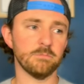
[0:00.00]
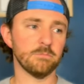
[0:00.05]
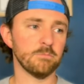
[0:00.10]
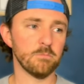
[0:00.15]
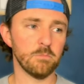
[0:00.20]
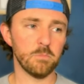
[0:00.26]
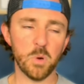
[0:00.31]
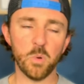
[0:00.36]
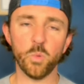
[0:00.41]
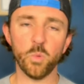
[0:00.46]

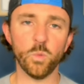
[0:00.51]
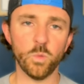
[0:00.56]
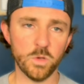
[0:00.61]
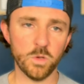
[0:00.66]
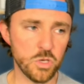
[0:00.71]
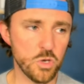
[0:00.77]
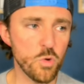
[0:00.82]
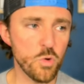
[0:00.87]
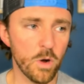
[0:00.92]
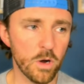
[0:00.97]
but
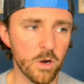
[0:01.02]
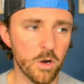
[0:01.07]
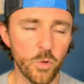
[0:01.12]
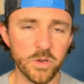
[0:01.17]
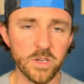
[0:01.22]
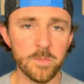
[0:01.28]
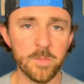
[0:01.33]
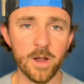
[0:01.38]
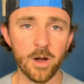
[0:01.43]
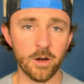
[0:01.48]
you are going
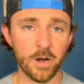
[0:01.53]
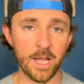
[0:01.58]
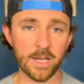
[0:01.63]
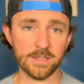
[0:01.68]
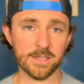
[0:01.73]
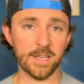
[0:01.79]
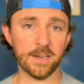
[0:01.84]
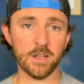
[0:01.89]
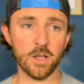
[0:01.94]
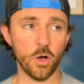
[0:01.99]
to be our next
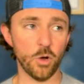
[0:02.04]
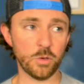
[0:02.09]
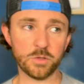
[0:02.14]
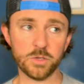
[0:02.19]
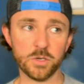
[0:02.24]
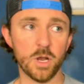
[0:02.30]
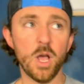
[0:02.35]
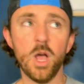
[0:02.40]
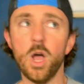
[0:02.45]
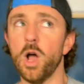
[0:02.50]
head coach.
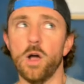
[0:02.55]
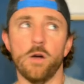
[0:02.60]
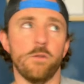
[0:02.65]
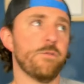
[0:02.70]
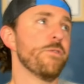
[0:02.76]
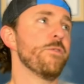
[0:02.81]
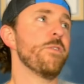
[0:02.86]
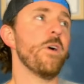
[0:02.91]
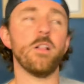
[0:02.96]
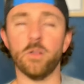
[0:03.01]

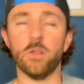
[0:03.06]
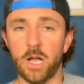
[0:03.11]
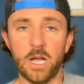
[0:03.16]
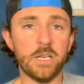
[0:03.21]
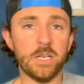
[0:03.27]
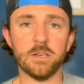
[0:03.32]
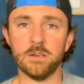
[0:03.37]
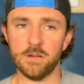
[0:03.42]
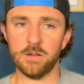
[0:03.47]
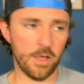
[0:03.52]

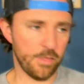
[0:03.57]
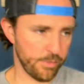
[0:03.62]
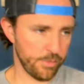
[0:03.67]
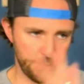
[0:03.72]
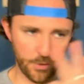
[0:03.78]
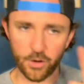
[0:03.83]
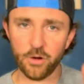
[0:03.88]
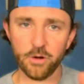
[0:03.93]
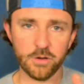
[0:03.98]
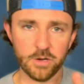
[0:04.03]
A
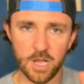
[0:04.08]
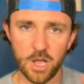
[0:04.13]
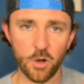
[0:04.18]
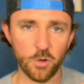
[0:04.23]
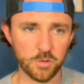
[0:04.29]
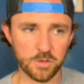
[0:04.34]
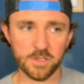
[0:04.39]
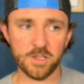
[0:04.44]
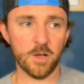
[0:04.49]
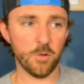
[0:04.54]
third
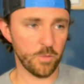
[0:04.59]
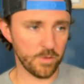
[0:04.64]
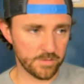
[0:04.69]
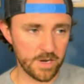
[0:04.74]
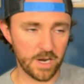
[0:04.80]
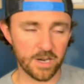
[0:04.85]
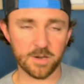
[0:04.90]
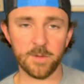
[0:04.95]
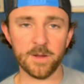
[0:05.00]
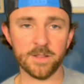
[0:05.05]
coach that we've
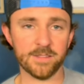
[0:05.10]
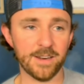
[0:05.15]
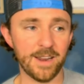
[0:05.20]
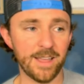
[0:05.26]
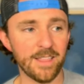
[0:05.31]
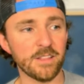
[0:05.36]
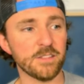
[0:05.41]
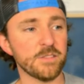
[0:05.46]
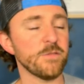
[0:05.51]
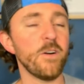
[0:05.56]
talked about today
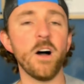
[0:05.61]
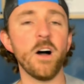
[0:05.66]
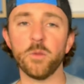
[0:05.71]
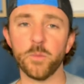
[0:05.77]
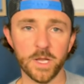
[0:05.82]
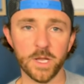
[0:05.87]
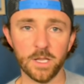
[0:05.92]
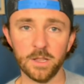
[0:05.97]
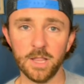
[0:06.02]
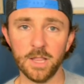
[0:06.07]
that's
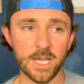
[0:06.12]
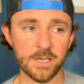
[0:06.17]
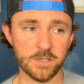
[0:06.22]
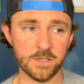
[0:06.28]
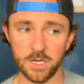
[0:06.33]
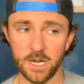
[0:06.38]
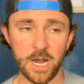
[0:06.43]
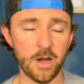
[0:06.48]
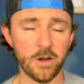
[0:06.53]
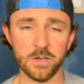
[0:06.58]
following a legend,
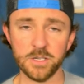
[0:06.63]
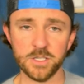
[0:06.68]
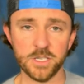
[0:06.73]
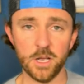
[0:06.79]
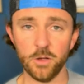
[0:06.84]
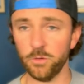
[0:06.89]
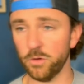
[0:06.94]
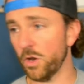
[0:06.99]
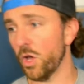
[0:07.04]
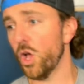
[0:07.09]
Karen
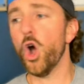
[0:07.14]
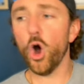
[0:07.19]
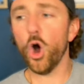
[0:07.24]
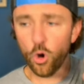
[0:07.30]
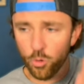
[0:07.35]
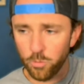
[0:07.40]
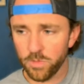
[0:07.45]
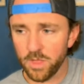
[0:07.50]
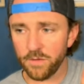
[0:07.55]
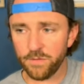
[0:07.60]
Shelton,
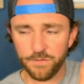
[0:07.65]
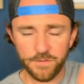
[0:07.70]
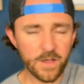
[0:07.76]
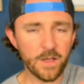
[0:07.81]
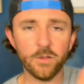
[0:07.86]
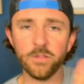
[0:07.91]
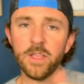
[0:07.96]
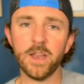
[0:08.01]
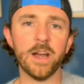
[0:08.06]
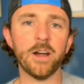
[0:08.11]
whom the
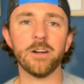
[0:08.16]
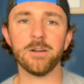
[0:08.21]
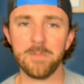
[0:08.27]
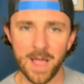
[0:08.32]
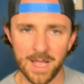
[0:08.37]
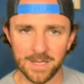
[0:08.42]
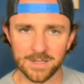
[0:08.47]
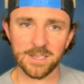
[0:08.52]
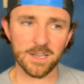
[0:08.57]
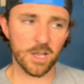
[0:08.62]
field that Erin
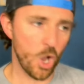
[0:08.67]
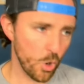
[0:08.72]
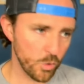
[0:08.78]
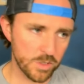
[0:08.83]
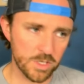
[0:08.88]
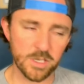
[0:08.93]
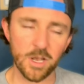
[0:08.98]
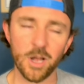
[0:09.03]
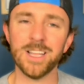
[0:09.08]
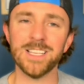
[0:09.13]
Matson
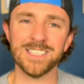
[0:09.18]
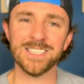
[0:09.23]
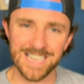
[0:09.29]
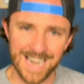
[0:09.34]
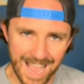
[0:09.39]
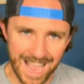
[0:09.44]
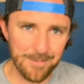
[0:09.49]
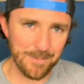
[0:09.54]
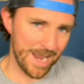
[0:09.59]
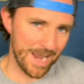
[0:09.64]
coaches on is
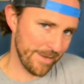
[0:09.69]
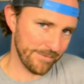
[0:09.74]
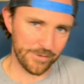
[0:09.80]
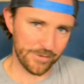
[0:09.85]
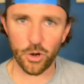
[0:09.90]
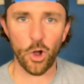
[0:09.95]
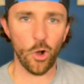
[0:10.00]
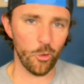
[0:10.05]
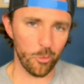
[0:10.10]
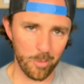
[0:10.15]
named
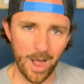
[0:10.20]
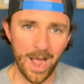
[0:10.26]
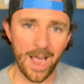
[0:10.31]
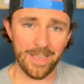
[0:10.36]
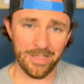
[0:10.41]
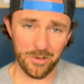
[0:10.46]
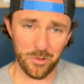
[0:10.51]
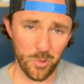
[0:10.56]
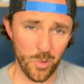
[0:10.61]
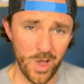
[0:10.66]
after, oh, by
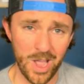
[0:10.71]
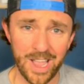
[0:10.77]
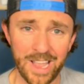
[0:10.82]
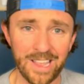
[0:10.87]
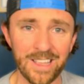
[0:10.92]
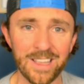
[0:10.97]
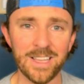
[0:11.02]
the way.